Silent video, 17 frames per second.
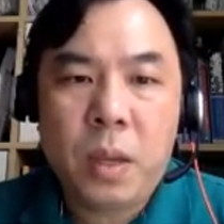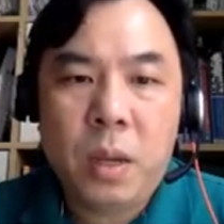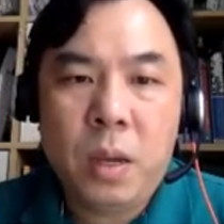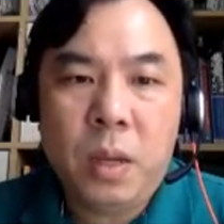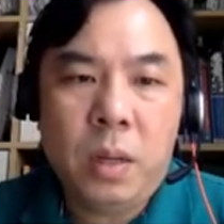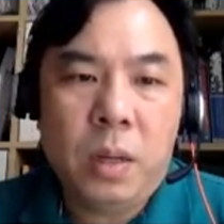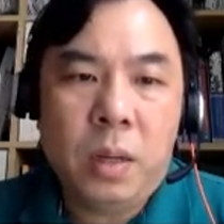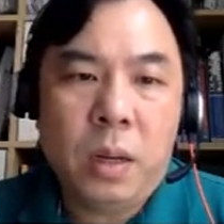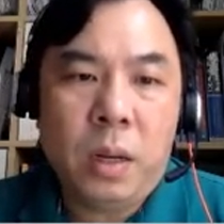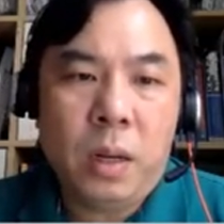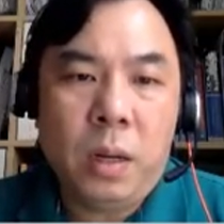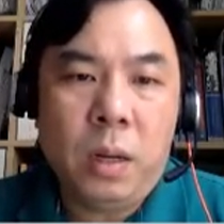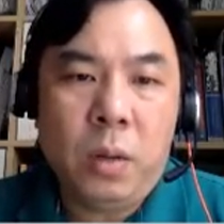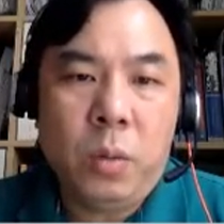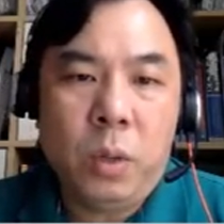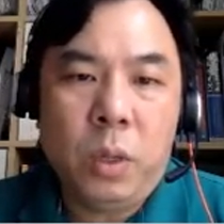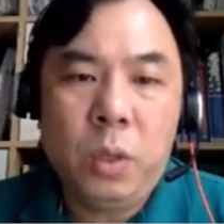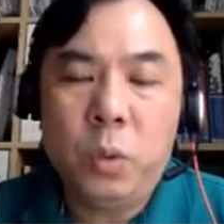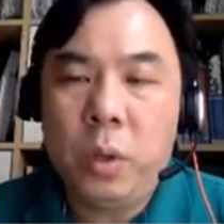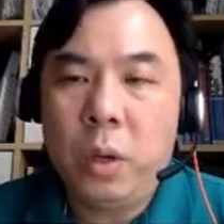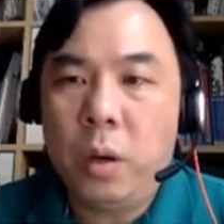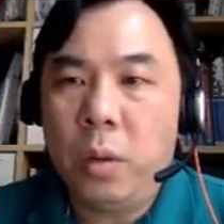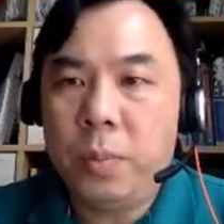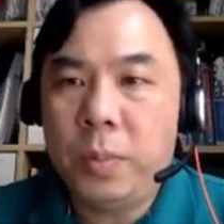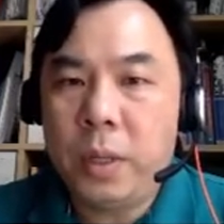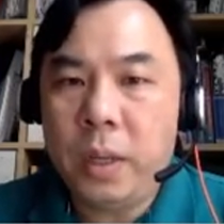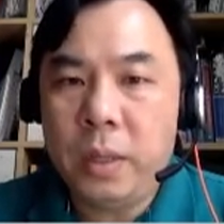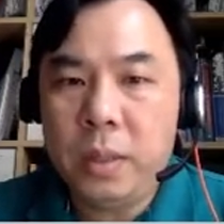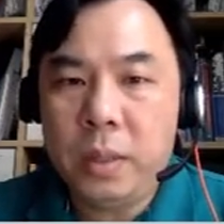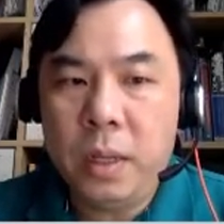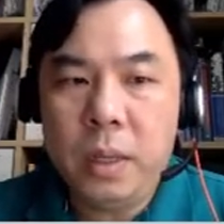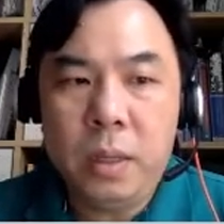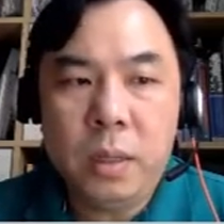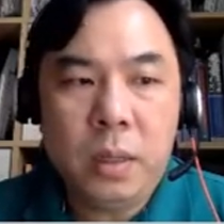And then once we obtain
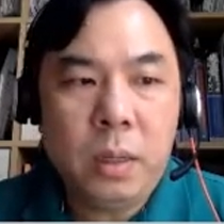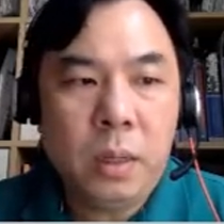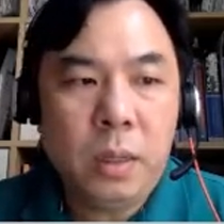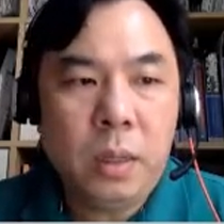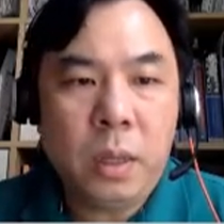that,